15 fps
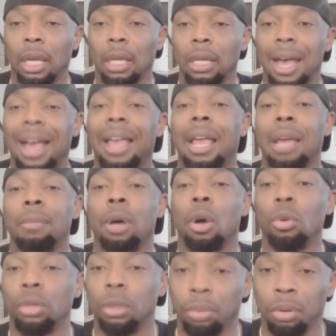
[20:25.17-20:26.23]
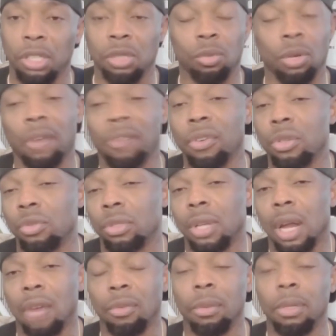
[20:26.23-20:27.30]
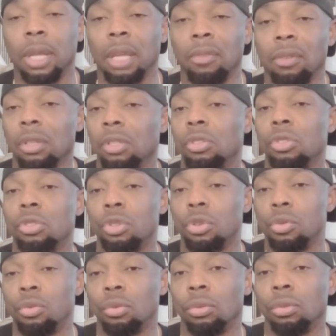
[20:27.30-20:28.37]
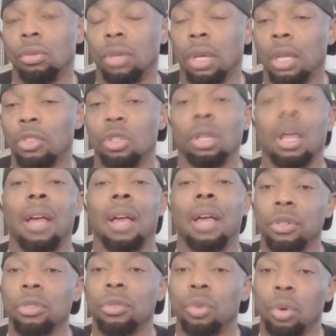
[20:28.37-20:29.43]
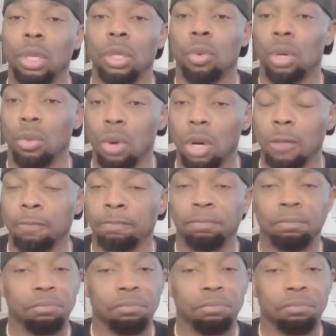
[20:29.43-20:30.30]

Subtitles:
And I had my own depression when I first retired from the Navy in July 1st of 2021.